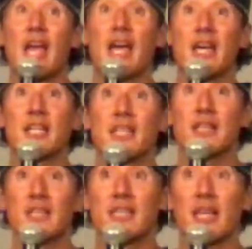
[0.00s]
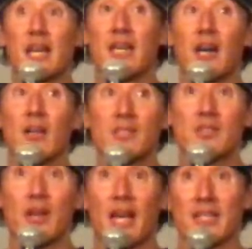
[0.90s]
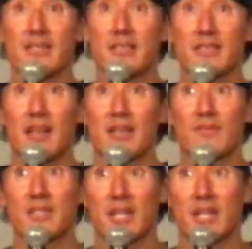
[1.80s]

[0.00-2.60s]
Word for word: and he also has this kind of